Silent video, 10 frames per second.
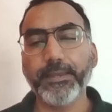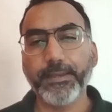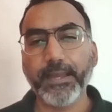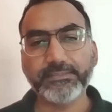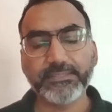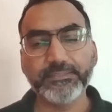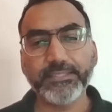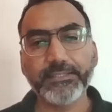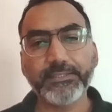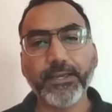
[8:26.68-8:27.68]
At
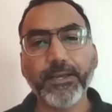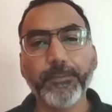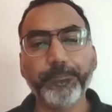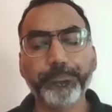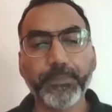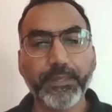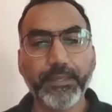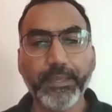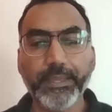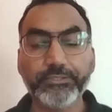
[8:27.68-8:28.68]
Syngenta,
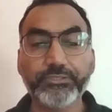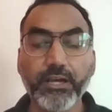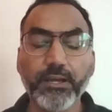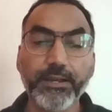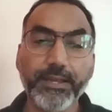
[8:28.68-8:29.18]
HR